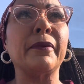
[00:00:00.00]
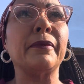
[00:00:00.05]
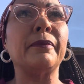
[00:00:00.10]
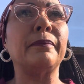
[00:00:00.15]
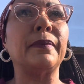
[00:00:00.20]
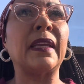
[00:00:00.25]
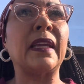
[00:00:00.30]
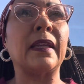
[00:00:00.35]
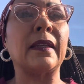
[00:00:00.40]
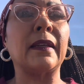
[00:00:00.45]

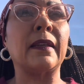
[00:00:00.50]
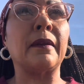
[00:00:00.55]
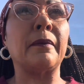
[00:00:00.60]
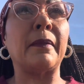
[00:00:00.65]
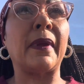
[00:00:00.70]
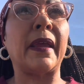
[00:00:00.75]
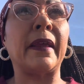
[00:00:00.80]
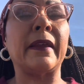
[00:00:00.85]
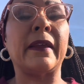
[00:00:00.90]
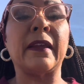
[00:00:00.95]
beginning of
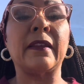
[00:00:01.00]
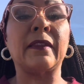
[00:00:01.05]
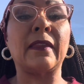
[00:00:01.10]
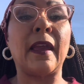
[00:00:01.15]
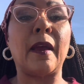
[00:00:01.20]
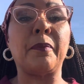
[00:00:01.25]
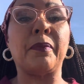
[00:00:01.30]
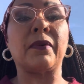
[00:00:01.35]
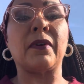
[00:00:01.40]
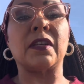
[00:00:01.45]
May, to get
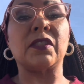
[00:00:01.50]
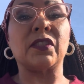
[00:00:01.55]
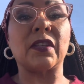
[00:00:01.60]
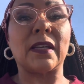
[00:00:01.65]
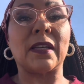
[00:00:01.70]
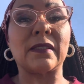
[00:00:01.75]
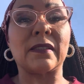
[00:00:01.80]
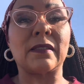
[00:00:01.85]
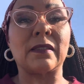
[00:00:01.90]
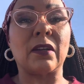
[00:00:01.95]
that
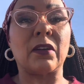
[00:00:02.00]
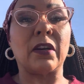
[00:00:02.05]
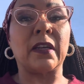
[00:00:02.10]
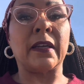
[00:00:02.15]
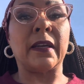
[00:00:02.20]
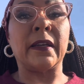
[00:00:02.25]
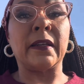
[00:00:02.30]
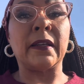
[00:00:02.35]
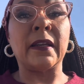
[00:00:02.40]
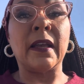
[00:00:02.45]
project
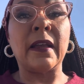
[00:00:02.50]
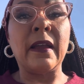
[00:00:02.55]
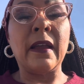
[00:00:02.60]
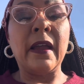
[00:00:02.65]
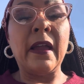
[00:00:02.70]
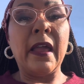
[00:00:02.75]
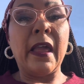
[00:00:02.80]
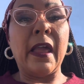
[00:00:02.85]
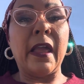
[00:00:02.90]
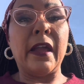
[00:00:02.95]
started.
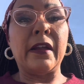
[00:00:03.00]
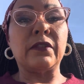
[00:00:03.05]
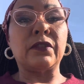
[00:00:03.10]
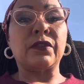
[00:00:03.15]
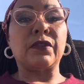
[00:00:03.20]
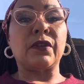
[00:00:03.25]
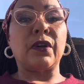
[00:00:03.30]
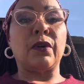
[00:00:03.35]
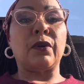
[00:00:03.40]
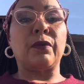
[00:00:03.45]
And
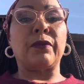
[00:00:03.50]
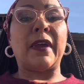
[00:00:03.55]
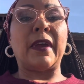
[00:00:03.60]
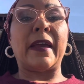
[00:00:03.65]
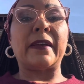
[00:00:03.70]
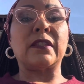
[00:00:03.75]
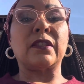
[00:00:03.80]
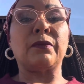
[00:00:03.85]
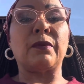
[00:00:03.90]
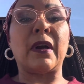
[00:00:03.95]
so
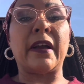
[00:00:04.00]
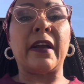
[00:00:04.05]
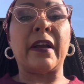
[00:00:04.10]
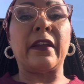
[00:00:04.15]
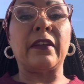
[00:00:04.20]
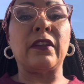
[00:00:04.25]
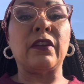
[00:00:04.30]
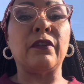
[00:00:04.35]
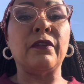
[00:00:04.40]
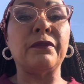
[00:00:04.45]
that's
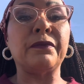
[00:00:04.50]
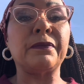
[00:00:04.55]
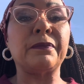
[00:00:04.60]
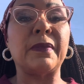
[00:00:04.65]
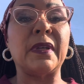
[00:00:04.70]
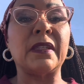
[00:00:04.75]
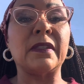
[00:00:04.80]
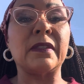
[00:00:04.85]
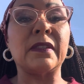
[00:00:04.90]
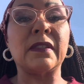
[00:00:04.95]
why
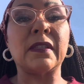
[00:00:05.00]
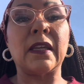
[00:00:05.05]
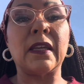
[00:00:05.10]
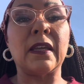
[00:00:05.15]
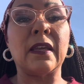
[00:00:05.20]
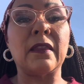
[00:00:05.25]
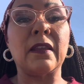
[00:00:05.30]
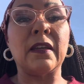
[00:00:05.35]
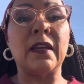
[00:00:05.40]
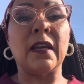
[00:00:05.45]
you've been
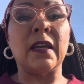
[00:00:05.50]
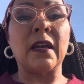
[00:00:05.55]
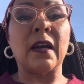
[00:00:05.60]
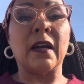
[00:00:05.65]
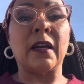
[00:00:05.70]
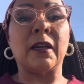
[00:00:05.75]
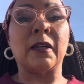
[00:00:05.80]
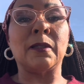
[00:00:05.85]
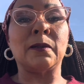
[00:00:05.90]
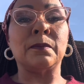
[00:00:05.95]
seeing the
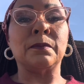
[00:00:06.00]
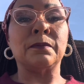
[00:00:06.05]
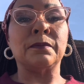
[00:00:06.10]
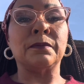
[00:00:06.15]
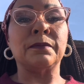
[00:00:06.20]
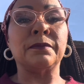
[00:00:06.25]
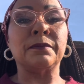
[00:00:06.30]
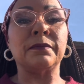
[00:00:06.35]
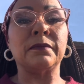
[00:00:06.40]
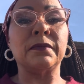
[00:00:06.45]

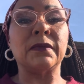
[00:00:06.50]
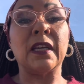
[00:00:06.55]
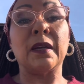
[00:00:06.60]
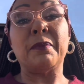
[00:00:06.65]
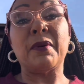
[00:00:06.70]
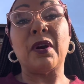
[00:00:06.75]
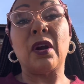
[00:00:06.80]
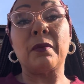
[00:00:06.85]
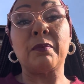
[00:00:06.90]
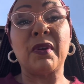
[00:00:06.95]

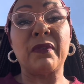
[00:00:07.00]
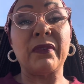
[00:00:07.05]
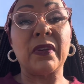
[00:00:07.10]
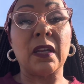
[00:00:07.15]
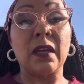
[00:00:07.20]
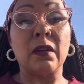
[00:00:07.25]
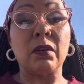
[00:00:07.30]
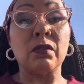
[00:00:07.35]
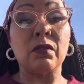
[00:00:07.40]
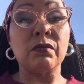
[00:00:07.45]
apartment
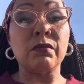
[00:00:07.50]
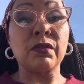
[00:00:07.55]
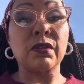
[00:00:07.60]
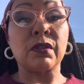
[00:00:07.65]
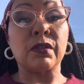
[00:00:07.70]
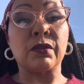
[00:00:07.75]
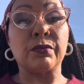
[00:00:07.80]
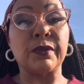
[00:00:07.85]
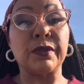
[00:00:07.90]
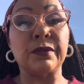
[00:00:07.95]
videos,
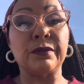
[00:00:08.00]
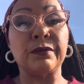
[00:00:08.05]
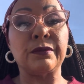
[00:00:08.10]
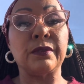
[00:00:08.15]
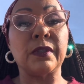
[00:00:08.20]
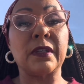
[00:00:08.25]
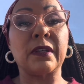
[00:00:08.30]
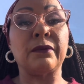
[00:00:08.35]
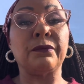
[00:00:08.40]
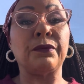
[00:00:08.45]
because we're
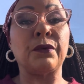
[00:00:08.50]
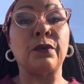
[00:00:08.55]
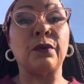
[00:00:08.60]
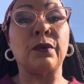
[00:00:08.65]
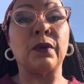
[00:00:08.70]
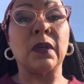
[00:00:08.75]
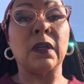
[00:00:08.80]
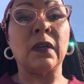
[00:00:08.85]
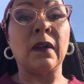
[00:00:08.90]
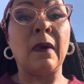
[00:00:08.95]
looking
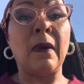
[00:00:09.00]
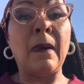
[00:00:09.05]
for